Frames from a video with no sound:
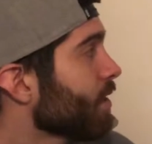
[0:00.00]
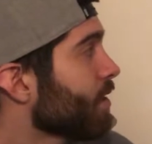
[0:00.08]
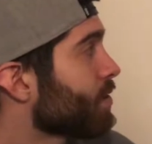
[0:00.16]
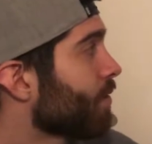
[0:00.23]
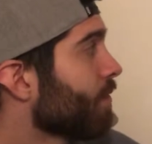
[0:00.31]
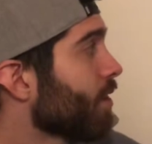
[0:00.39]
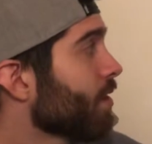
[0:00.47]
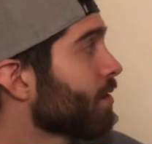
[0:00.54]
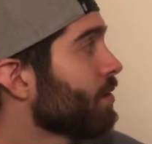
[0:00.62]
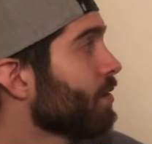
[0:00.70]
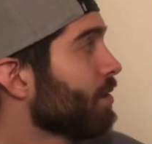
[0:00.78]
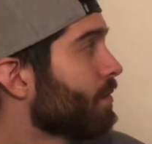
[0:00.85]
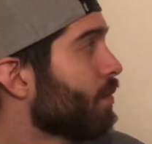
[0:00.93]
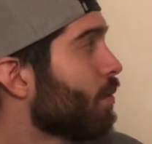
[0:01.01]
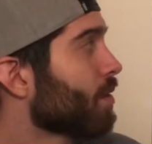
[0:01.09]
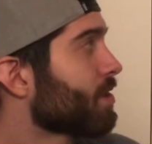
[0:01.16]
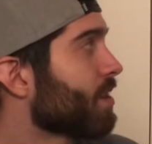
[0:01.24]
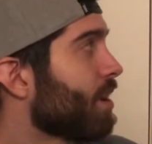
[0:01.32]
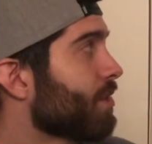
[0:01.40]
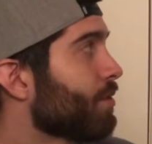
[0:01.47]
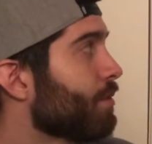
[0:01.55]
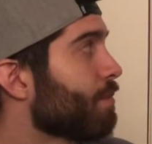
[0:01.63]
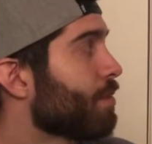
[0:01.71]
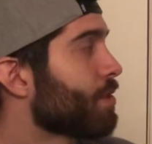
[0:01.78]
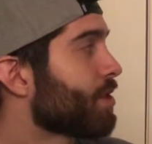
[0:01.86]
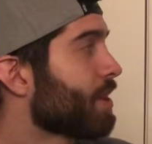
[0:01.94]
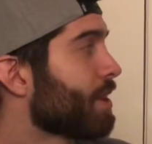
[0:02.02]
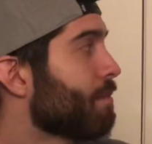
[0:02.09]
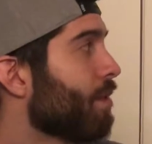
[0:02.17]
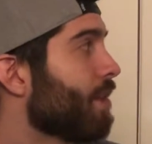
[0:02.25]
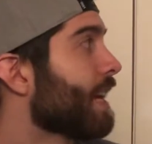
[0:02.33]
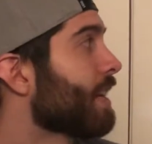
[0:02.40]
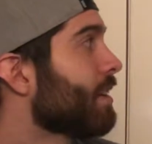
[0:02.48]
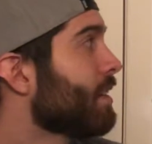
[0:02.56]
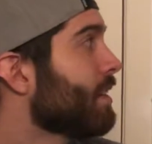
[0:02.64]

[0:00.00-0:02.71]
So vertical, horizontal, pushing and pulling.